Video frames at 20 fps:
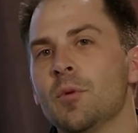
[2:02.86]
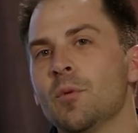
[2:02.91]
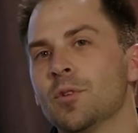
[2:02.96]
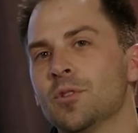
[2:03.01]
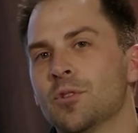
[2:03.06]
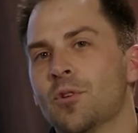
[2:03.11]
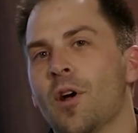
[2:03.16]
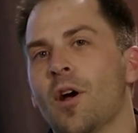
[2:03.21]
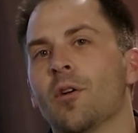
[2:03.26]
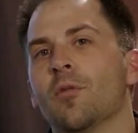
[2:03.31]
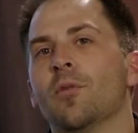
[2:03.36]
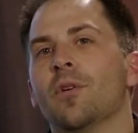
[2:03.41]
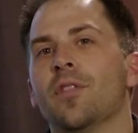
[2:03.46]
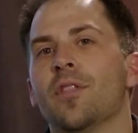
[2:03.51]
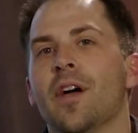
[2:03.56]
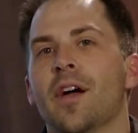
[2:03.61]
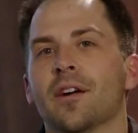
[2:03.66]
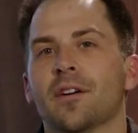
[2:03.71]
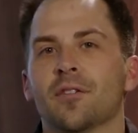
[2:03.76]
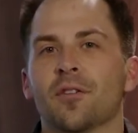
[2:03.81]
what's wrong with
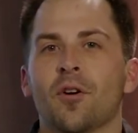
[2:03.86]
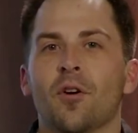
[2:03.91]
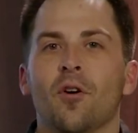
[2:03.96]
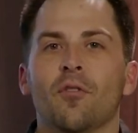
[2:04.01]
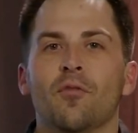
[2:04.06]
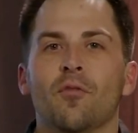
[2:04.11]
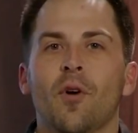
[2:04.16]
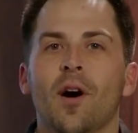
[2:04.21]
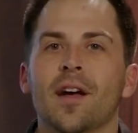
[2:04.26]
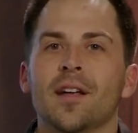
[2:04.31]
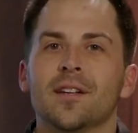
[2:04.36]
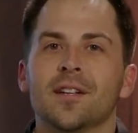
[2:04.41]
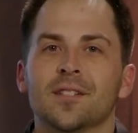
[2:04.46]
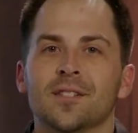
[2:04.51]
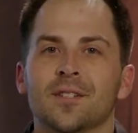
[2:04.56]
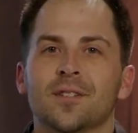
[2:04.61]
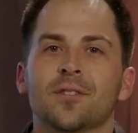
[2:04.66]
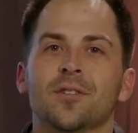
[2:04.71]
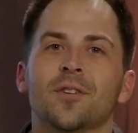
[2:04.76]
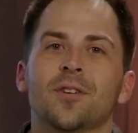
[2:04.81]
that grove, why it
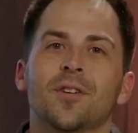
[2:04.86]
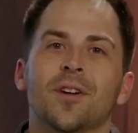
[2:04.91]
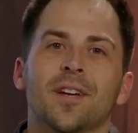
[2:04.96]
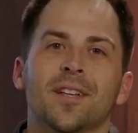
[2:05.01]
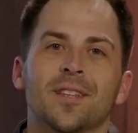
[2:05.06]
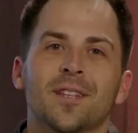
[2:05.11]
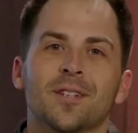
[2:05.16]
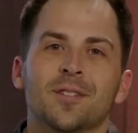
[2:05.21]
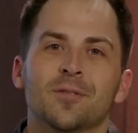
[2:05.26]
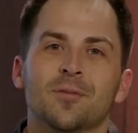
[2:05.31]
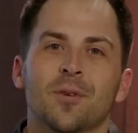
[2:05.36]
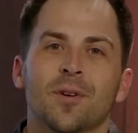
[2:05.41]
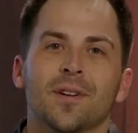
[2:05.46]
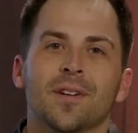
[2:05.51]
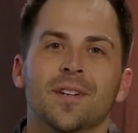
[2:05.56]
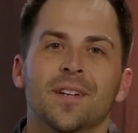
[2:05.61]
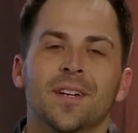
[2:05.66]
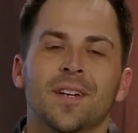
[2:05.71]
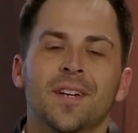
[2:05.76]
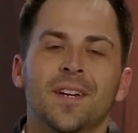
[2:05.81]
doesn't look like this one.
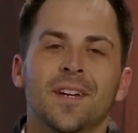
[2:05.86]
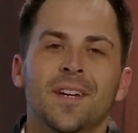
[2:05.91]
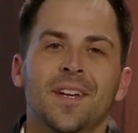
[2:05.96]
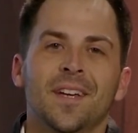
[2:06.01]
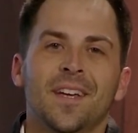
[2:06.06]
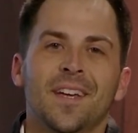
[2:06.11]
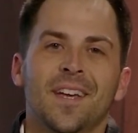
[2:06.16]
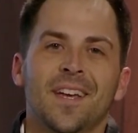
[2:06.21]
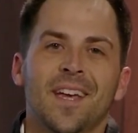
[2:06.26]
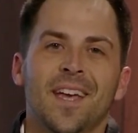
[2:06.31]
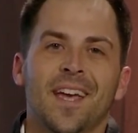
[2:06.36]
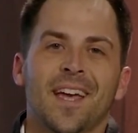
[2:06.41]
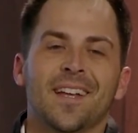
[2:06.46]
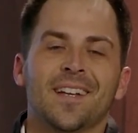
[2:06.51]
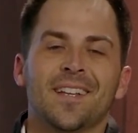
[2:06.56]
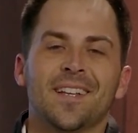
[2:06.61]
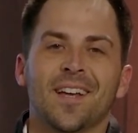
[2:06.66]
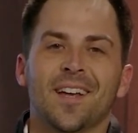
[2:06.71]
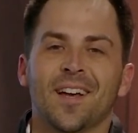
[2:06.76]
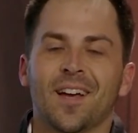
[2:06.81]

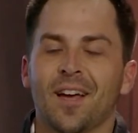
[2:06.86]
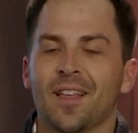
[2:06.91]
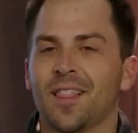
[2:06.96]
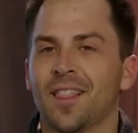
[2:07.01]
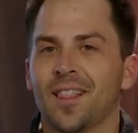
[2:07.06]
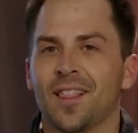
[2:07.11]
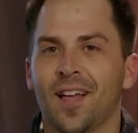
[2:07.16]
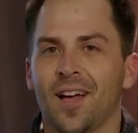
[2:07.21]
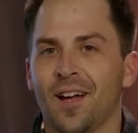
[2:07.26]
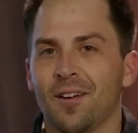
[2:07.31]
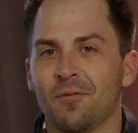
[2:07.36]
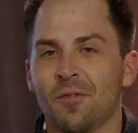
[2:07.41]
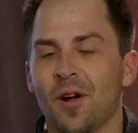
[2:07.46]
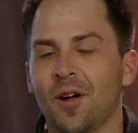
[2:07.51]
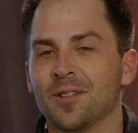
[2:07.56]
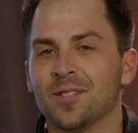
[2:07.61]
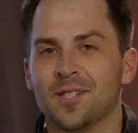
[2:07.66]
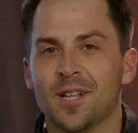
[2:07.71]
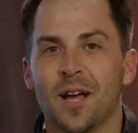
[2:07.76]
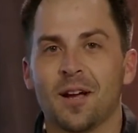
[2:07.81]
And uh, I thought,
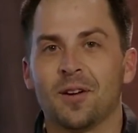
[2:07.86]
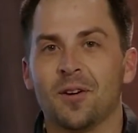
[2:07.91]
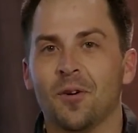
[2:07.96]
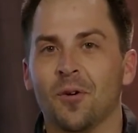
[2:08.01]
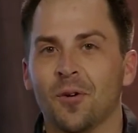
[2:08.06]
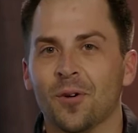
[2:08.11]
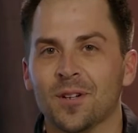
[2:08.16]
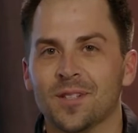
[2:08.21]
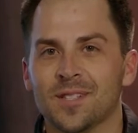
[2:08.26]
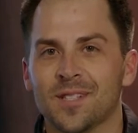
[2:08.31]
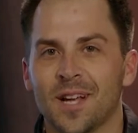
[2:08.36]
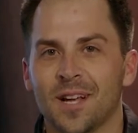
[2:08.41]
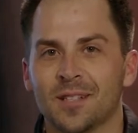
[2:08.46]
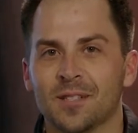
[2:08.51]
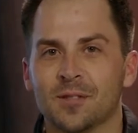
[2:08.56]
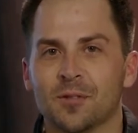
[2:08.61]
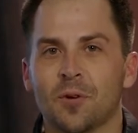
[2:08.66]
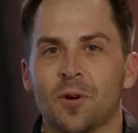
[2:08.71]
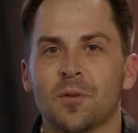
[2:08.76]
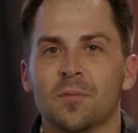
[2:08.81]
Well, it's not corn, it's not
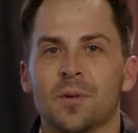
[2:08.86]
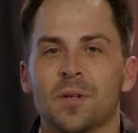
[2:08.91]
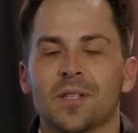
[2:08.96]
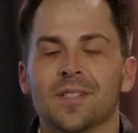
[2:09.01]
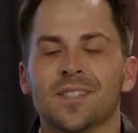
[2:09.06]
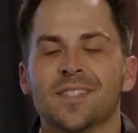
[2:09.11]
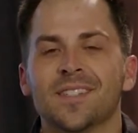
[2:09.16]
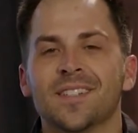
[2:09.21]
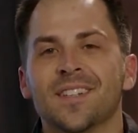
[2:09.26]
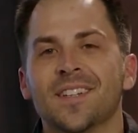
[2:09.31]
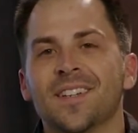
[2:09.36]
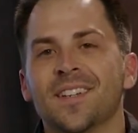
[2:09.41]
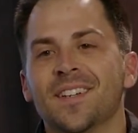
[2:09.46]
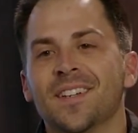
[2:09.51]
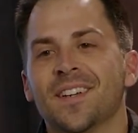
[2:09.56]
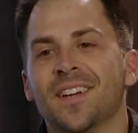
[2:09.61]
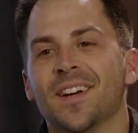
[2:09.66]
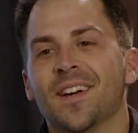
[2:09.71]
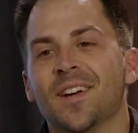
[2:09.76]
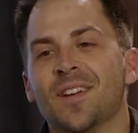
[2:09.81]
soybeans.
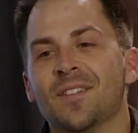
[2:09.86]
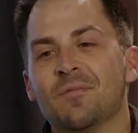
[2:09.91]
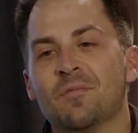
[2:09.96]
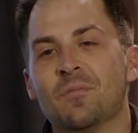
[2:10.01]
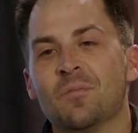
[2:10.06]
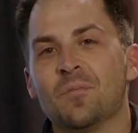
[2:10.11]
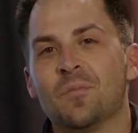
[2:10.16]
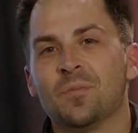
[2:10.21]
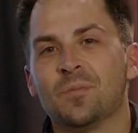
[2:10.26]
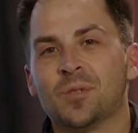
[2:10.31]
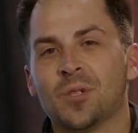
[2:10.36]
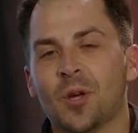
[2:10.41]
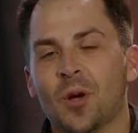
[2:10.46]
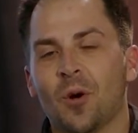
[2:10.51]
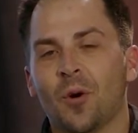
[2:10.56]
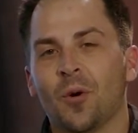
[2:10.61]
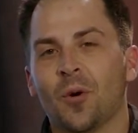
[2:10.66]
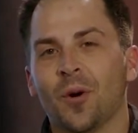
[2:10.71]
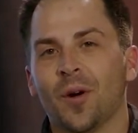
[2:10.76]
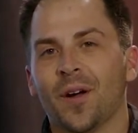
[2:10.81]
Uh,
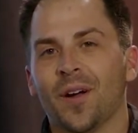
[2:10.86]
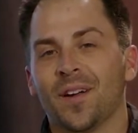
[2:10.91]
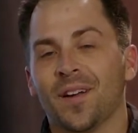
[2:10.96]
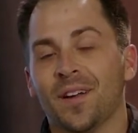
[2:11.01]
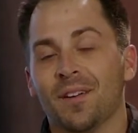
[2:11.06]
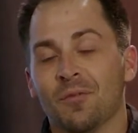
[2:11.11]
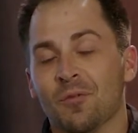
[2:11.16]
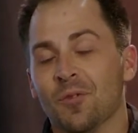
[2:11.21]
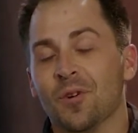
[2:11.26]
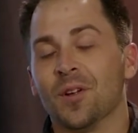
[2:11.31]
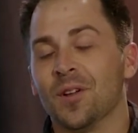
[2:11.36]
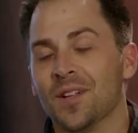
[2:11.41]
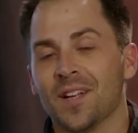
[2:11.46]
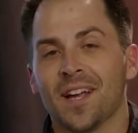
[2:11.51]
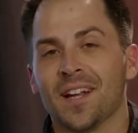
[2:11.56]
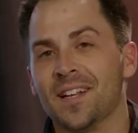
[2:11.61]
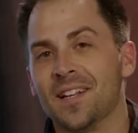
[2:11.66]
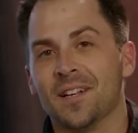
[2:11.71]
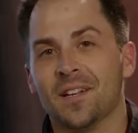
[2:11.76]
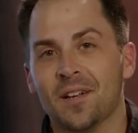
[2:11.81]
so uh, really,
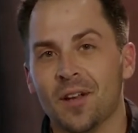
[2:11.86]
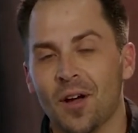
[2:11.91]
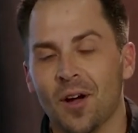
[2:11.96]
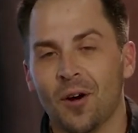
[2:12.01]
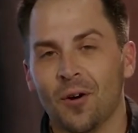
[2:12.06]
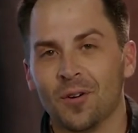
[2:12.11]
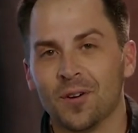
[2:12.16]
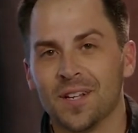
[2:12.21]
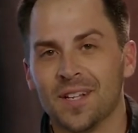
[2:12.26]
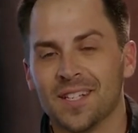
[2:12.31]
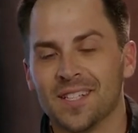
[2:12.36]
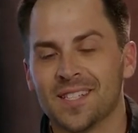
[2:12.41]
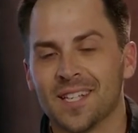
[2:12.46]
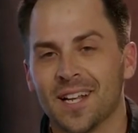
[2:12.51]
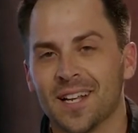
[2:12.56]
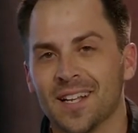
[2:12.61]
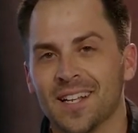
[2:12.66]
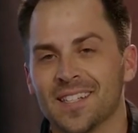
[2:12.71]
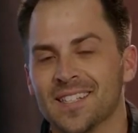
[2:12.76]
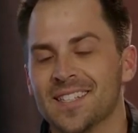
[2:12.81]
I didn't know. And he
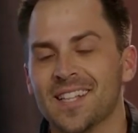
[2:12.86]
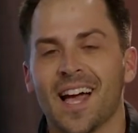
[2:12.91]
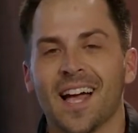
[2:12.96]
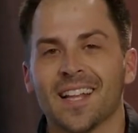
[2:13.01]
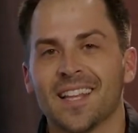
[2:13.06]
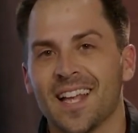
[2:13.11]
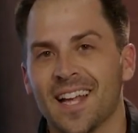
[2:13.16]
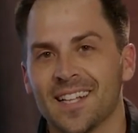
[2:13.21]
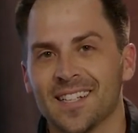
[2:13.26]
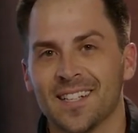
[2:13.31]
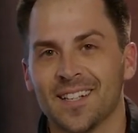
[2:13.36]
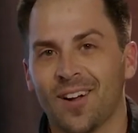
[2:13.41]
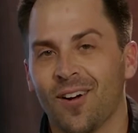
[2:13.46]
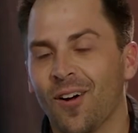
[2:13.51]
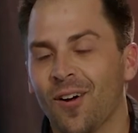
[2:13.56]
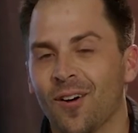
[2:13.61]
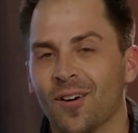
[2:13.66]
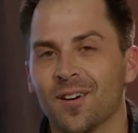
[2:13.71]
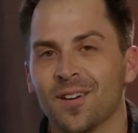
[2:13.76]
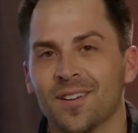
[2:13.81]
said, It's not that
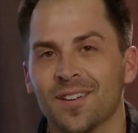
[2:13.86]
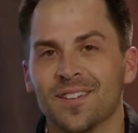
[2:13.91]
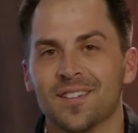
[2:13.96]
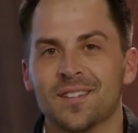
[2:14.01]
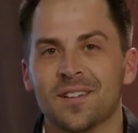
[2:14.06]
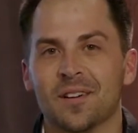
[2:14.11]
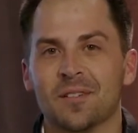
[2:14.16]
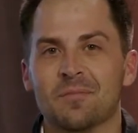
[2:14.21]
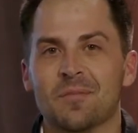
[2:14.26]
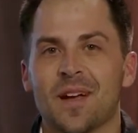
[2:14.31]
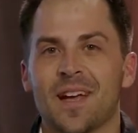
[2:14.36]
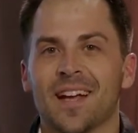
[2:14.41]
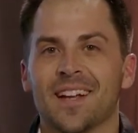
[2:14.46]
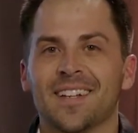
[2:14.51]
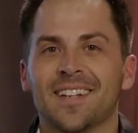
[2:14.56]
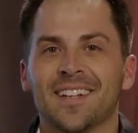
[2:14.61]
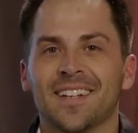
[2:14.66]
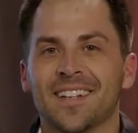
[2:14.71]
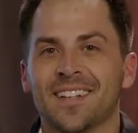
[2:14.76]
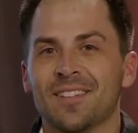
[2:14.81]
hard, young
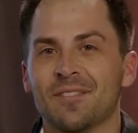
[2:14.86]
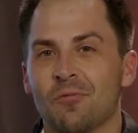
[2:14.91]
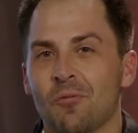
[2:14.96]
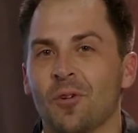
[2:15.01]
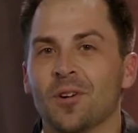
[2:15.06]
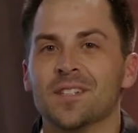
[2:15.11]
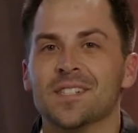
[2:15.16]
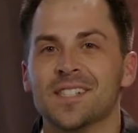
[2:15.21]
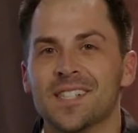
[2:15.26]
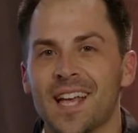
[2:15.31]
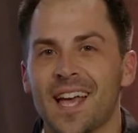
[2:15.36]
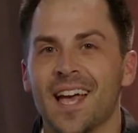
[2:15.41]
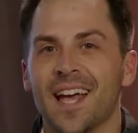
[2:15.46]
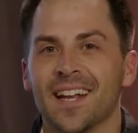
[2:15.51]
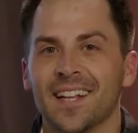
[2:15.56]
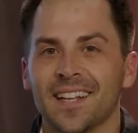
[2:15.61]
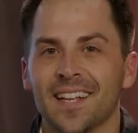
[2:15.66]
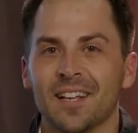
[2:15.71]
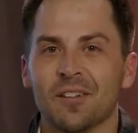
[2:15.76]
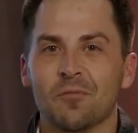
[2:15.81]
man. One's
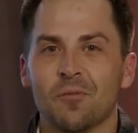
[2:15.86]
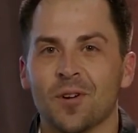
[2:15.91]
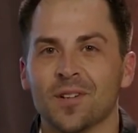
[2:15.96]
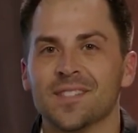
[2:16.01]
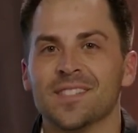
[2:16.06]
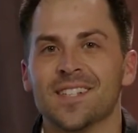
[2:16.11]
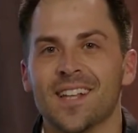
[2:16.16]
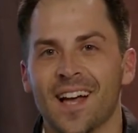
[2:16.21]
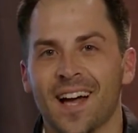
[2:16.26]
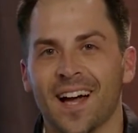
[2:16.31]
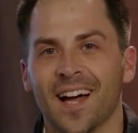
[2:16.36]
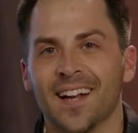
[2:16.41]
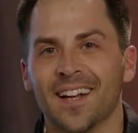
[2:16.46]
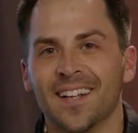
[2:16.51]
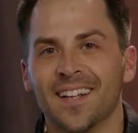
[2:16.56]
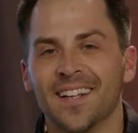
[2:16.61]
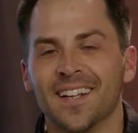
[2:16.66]
dead and one's not.